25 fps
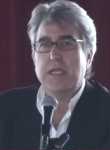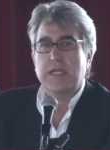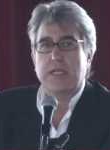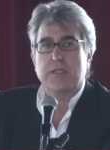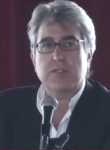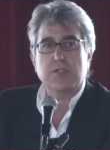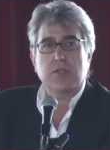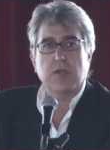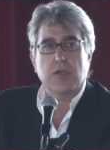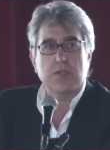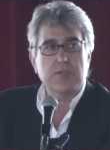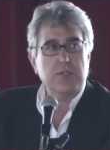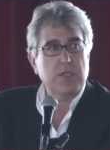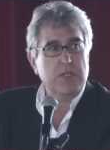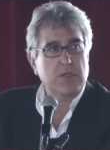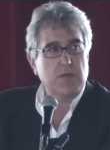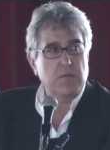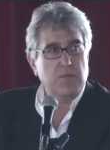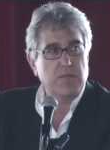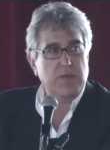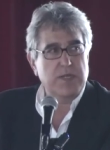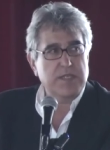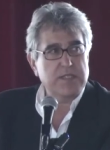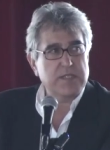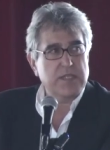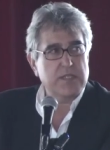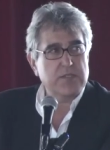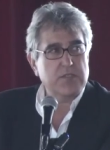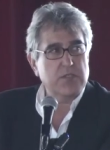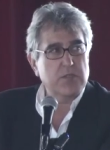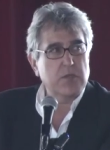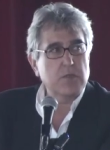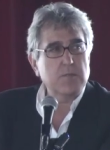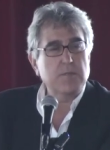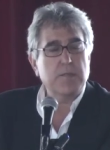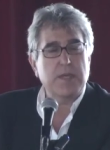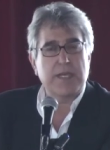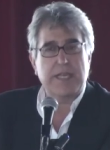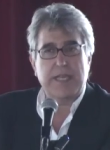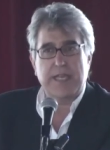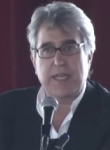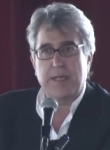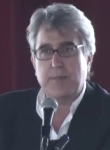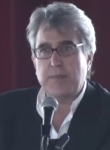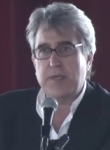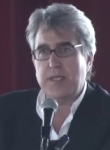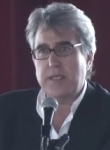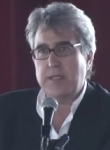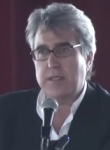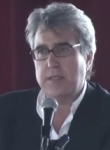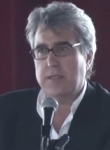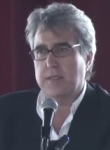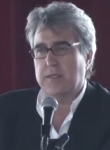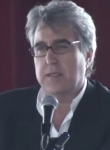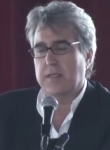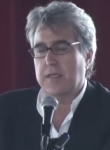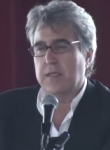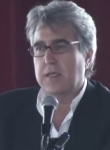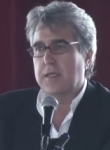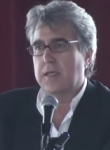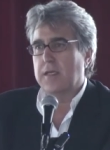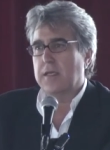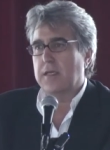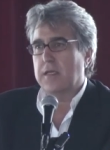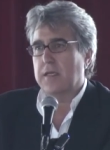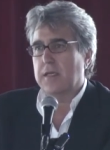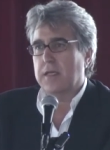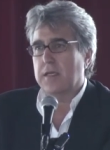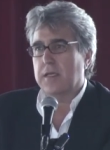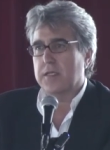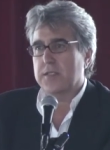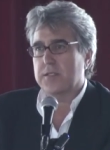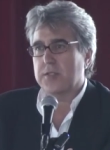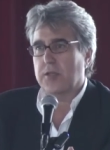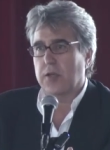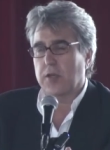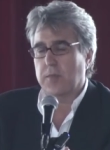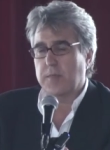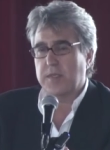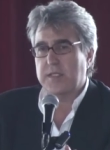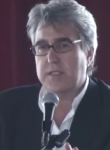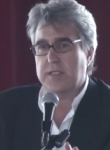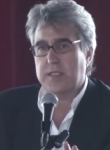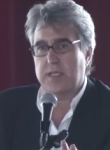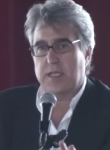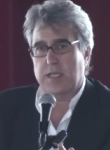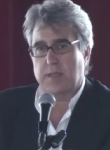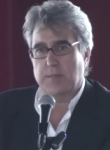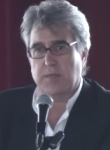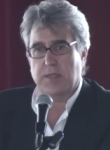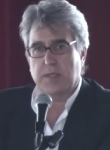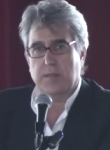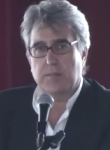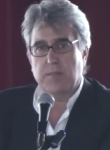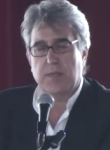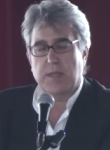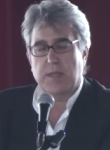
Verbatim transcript: it's called the Conversacion Miami. Uh, as Carmen said, I'm a